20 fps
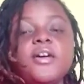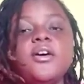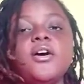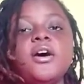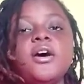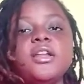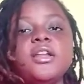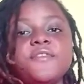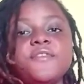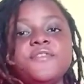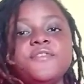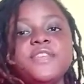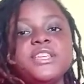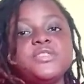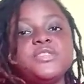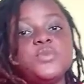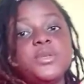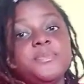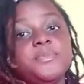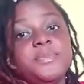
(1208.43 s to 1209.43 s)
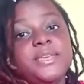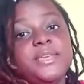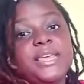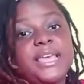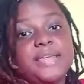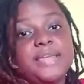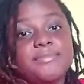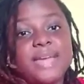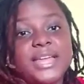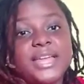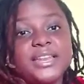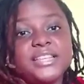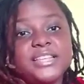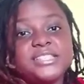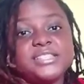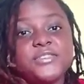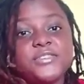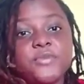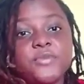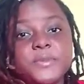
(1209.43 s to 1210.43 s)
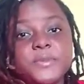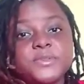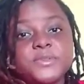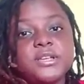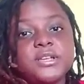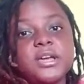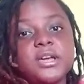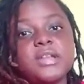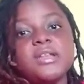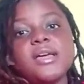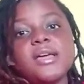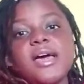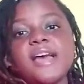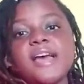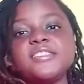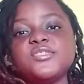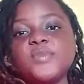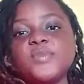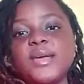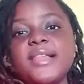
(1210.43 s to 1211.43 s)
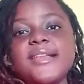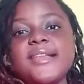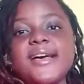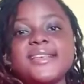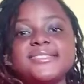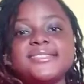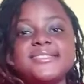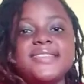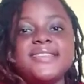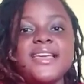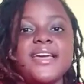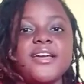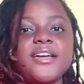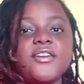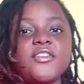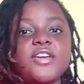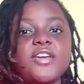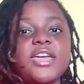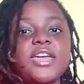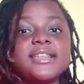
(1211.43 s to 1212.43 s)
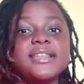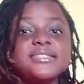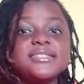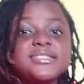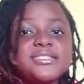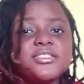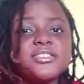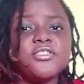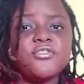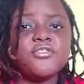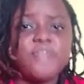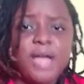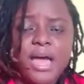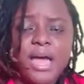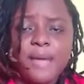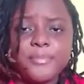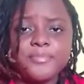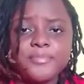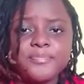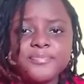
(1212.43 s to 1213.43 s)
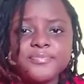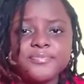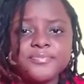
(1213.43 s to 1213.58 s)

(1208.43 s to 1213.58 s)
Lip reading: All of these would be in my description, as well as their Instagram